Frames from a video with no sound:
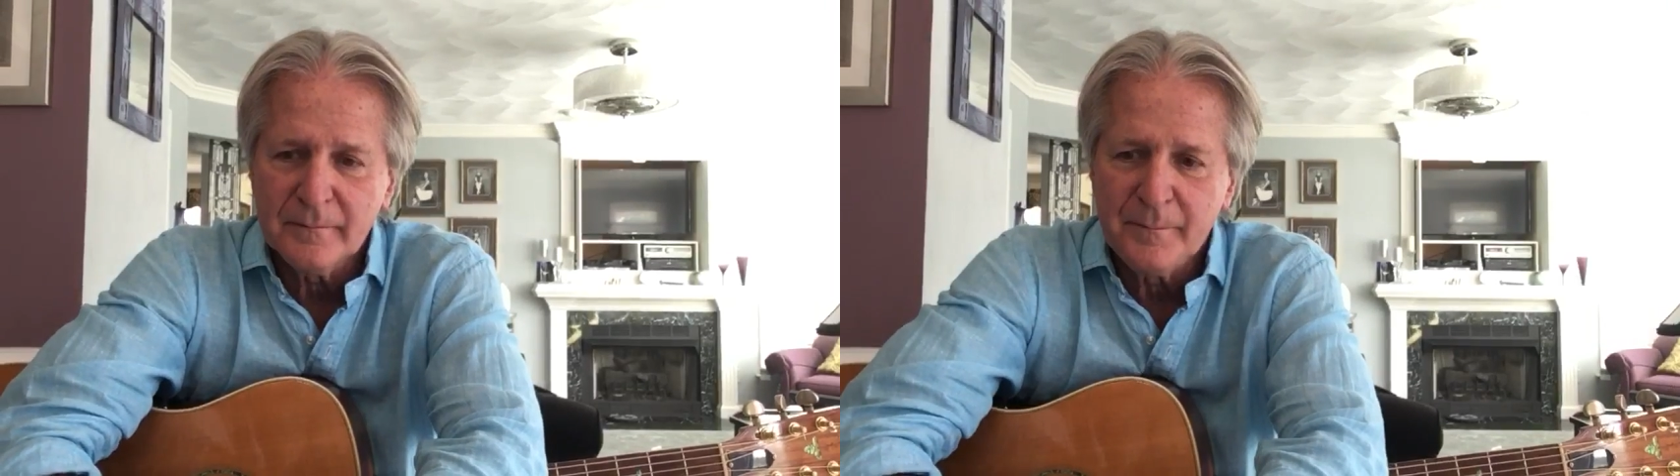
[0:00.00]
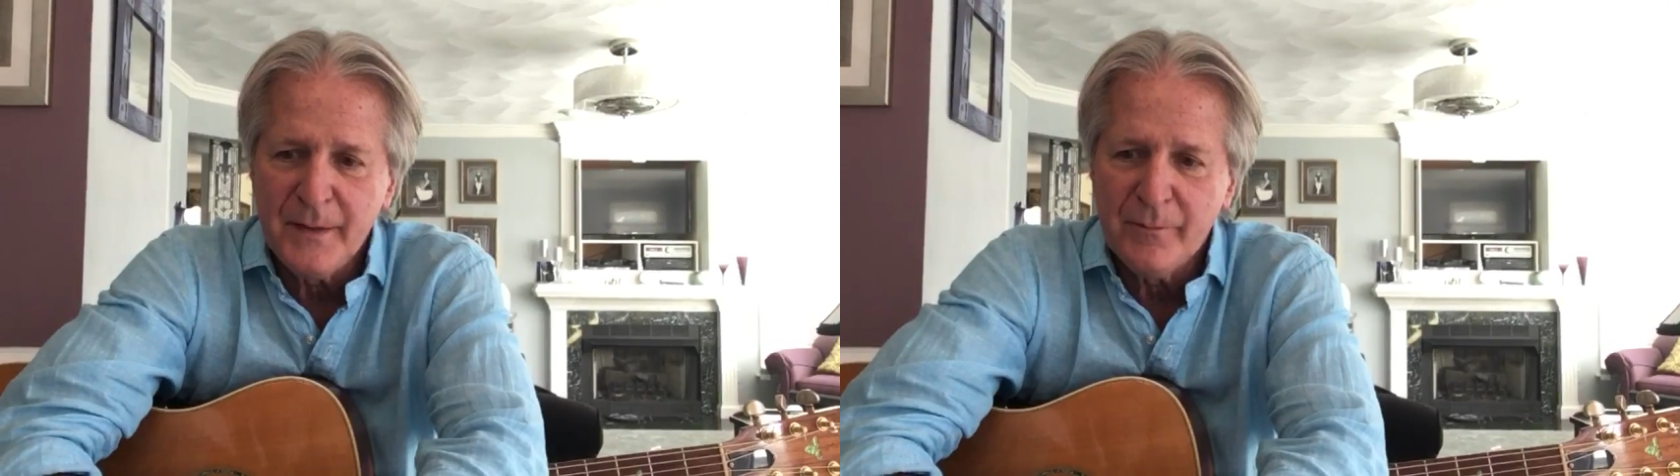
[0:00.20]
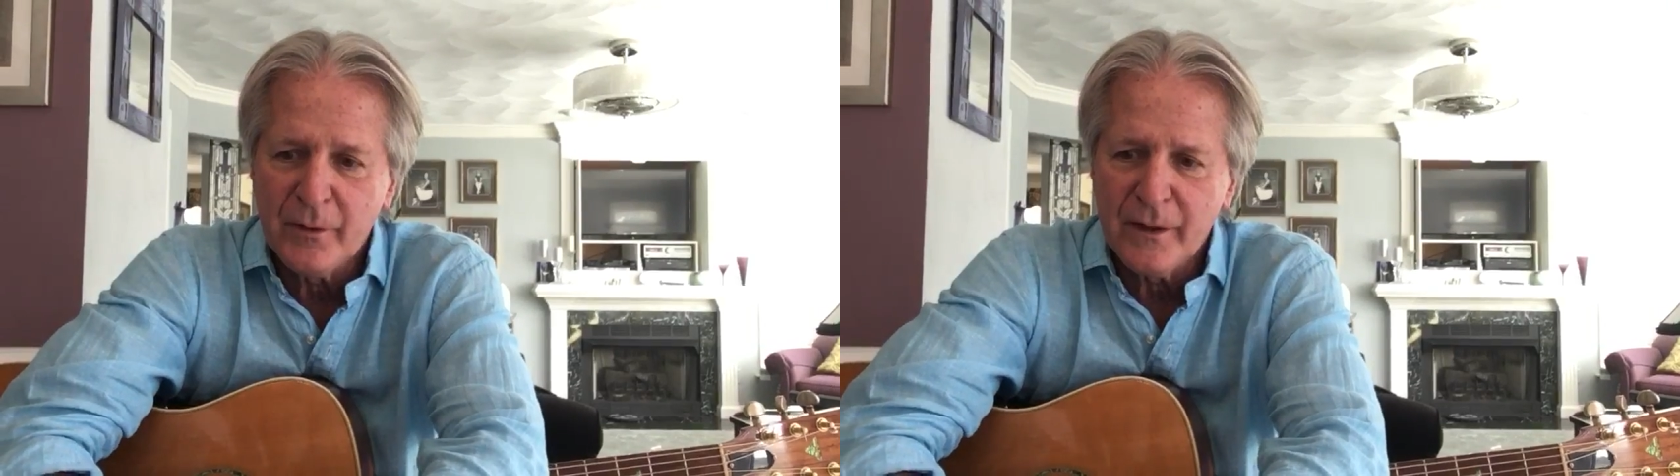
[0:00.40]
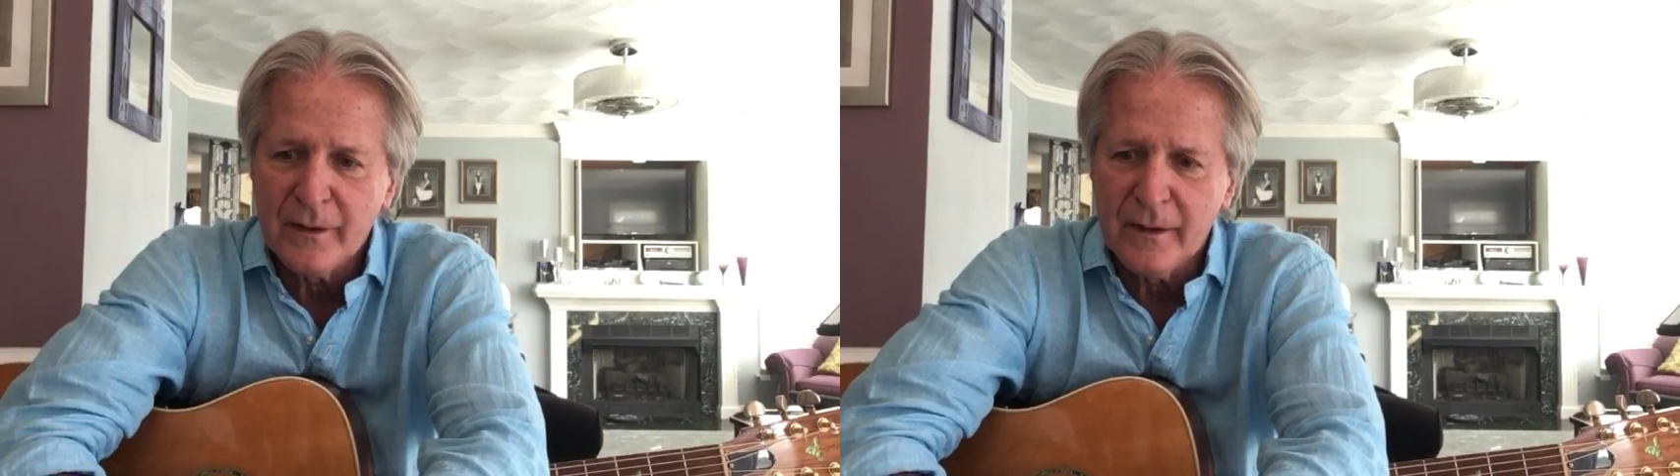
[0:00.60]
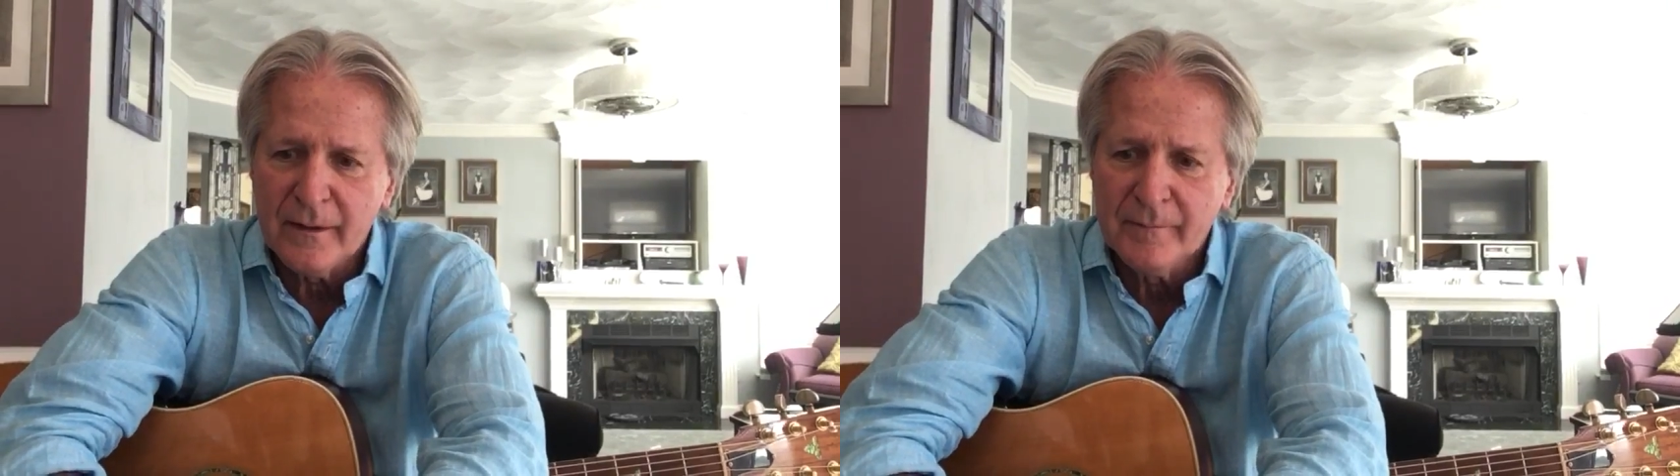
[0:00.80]
people
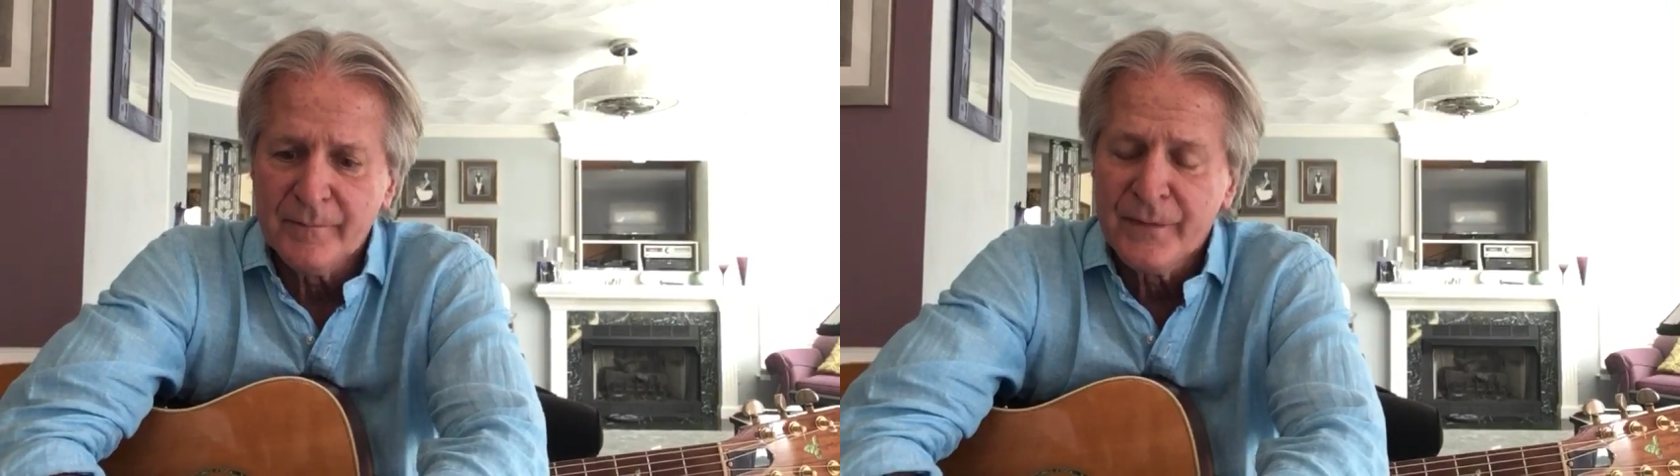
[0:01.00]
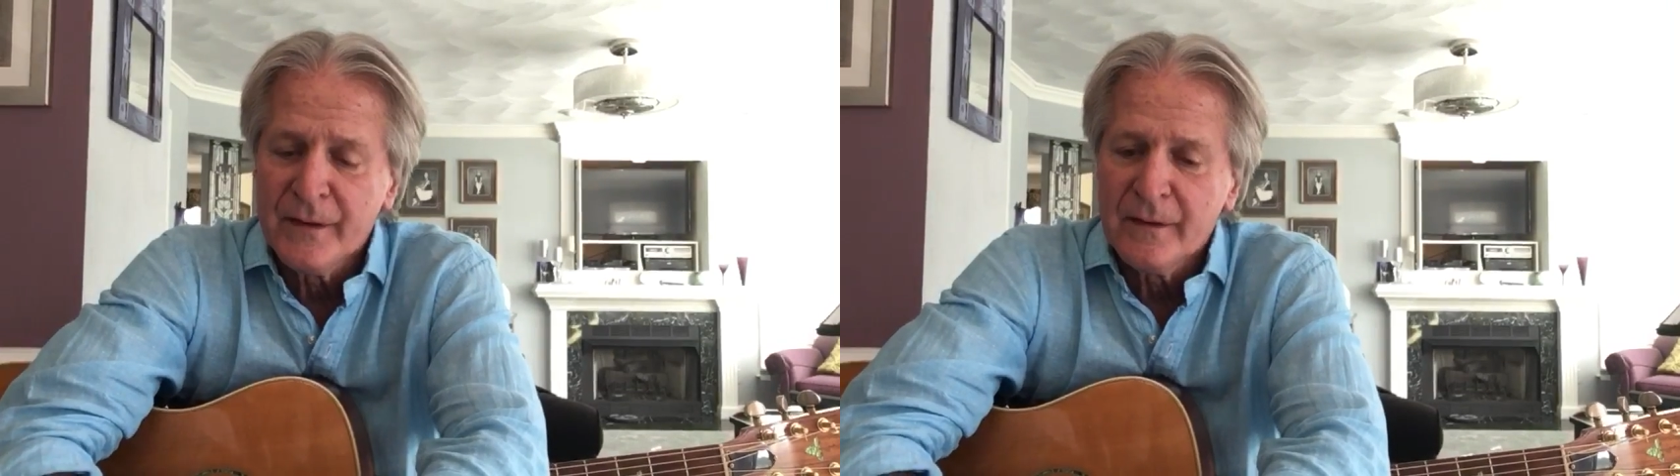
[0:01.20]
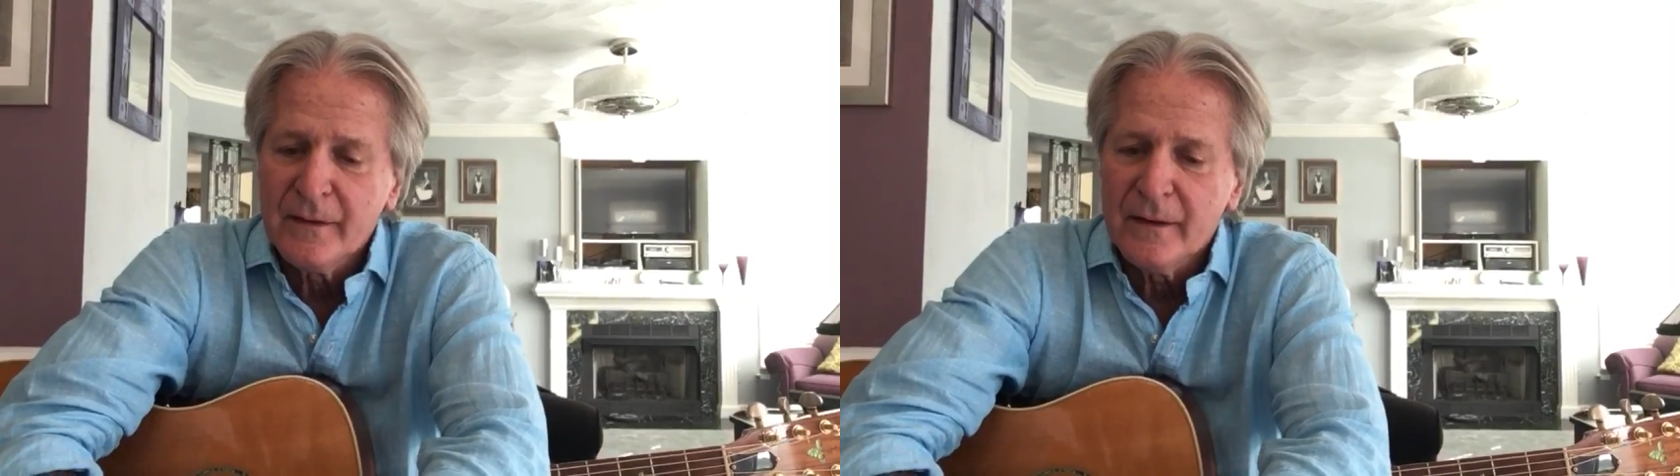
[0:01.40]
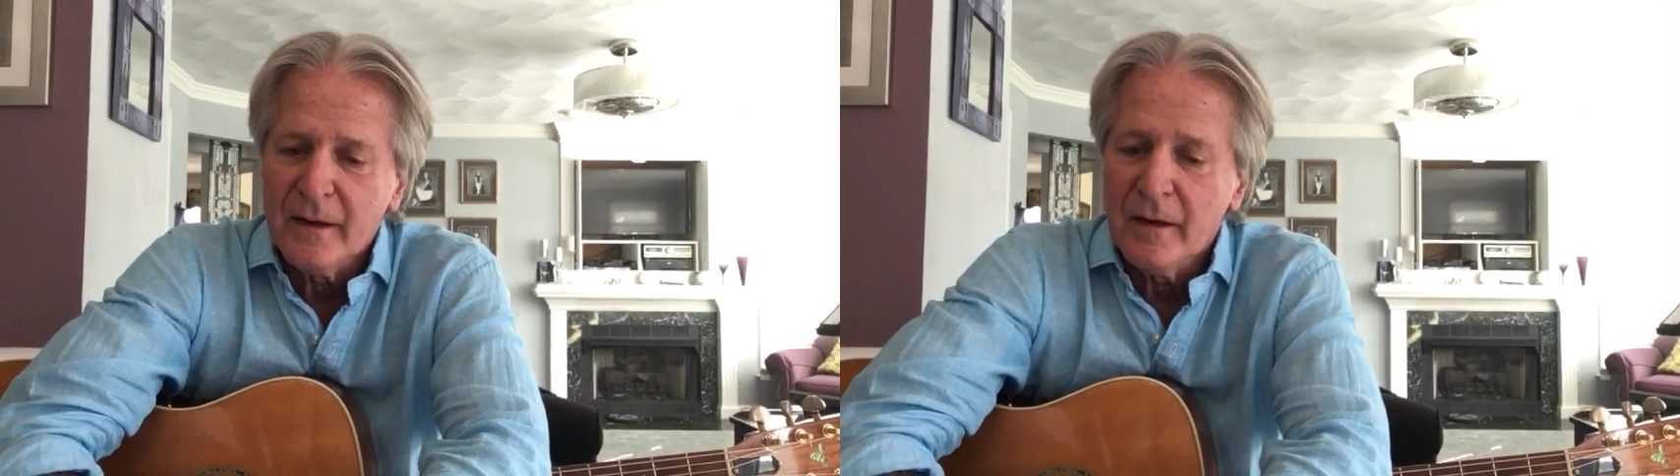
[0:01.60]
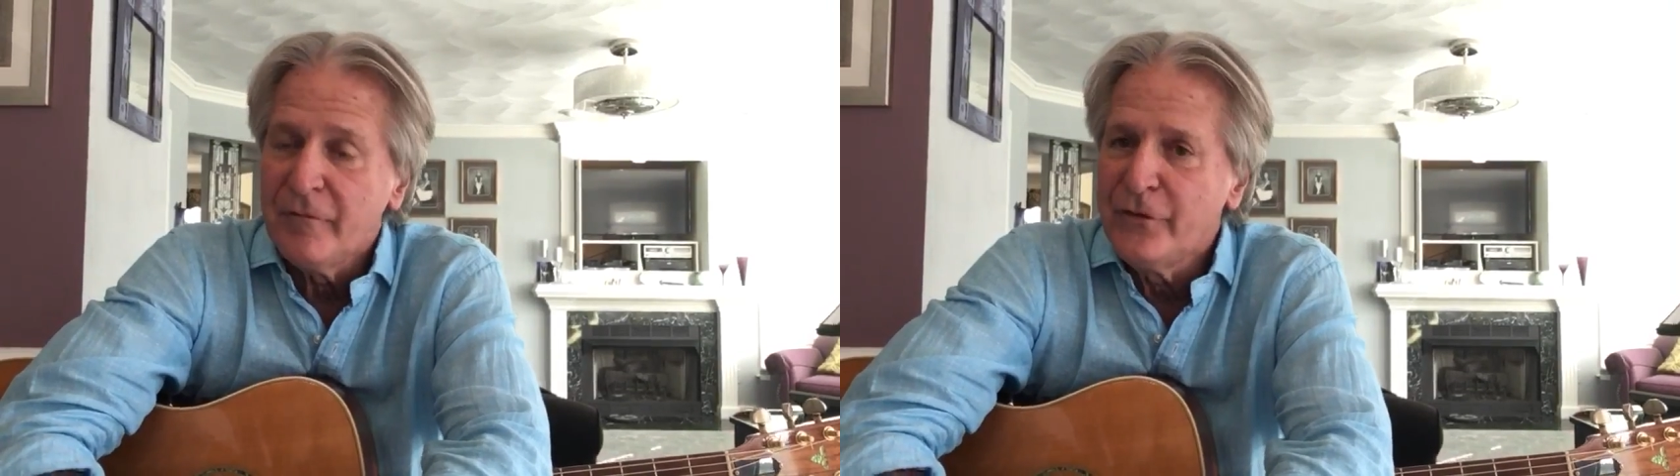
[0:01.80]
can
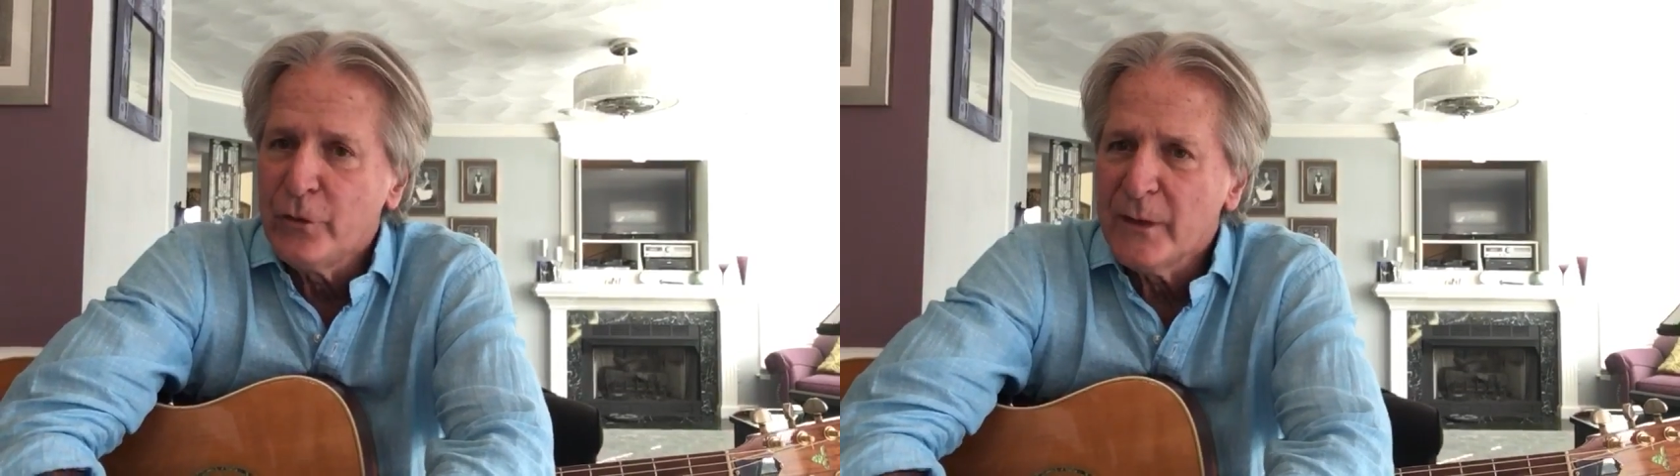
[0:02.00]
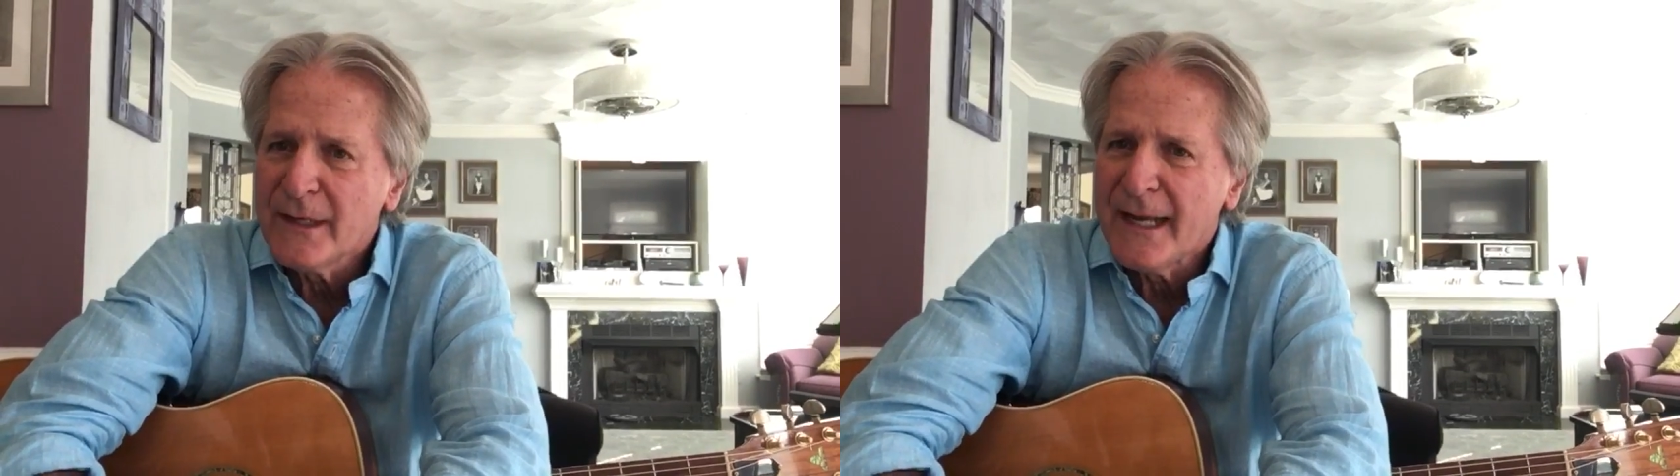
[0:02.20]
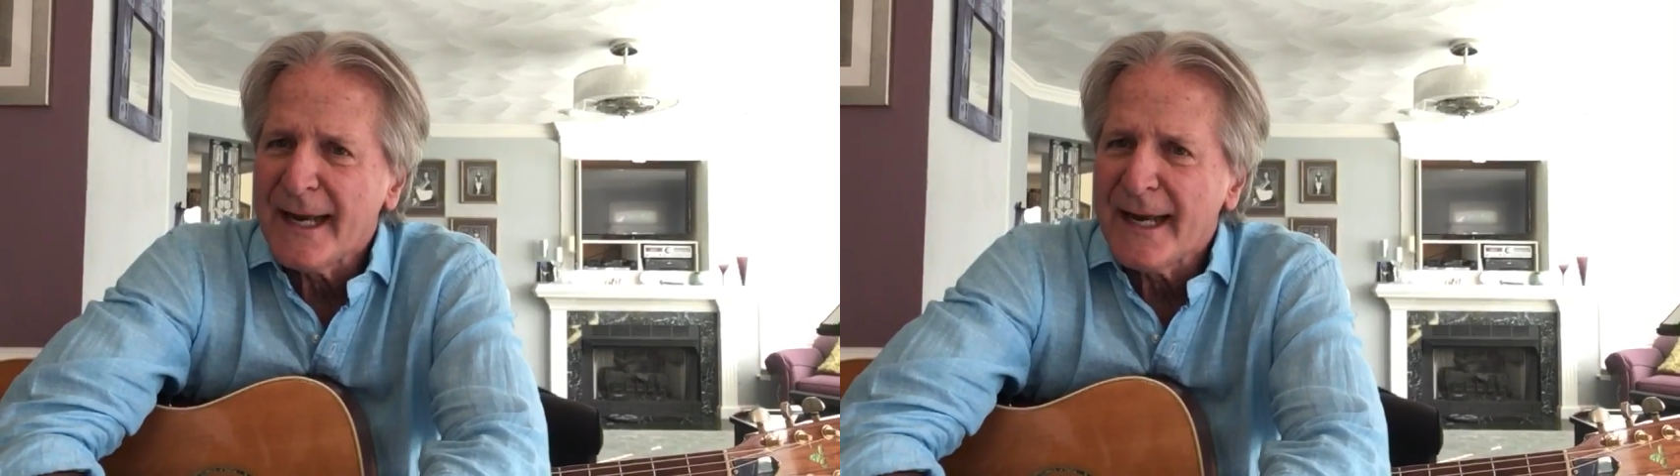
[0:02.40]
view it